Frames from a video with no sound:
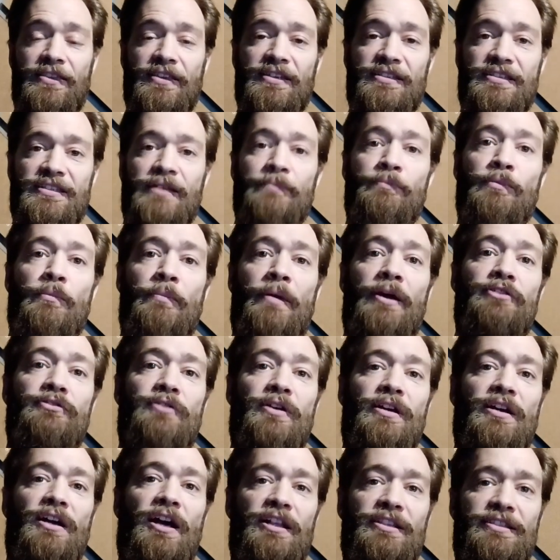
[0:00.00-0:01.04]
This simple
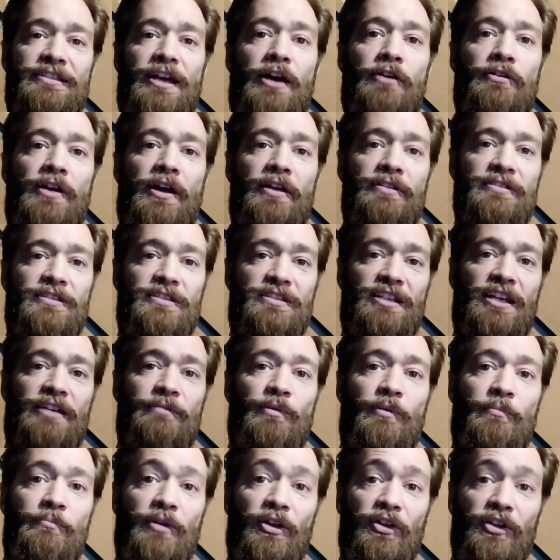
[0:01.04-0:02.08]
metric cuts out
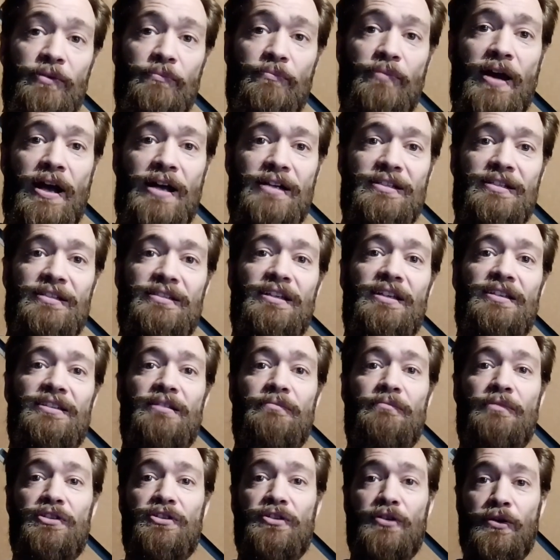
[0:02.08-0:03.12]
unsustainable building practices
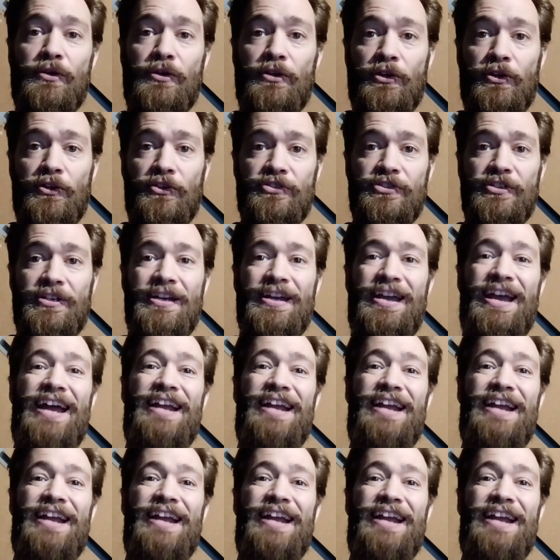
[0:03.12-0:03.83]
and materials